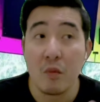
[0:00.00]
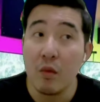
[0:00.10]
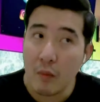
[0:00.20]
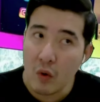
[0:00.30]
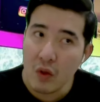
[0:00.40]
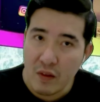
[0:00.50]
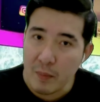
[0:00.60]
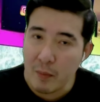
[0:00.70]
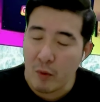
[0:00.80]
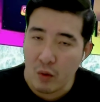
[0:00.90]
most of the
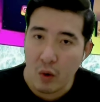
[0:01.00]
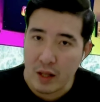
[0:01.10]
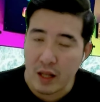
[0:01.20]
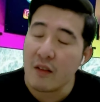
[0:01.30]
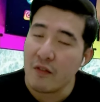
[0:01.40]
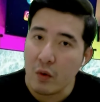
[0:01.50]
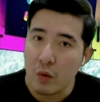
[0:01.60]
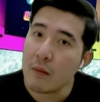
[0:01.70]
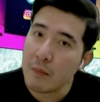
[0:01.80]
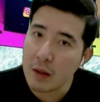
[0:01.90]
people called it
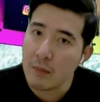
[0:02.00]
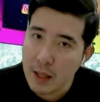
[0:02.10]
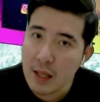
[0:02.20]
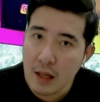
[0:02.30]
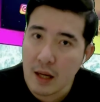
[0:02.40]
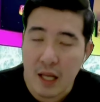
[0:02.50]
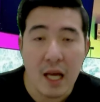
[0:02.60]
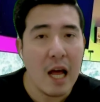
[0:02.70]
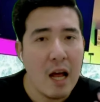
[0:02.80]
flu but basically